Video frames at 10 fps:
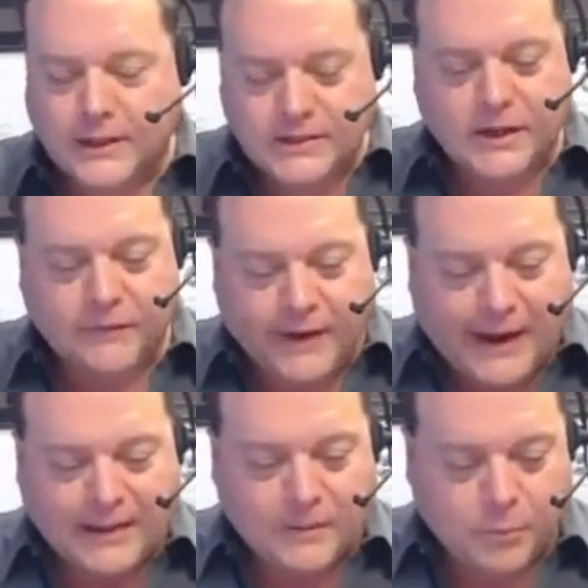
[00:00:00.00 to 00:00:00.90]
Let's say I've
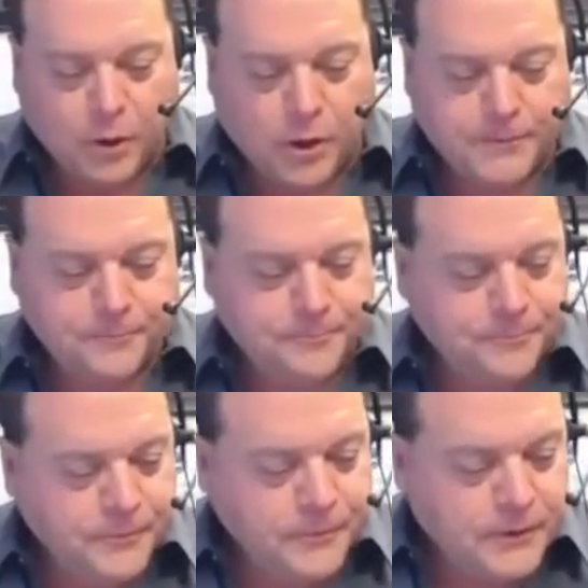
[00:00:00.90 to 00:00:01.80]
got the book.
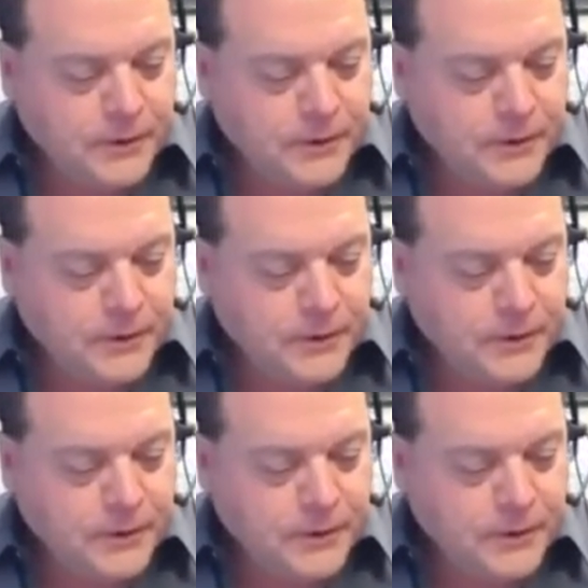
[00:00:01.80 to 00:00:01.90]
Yeah.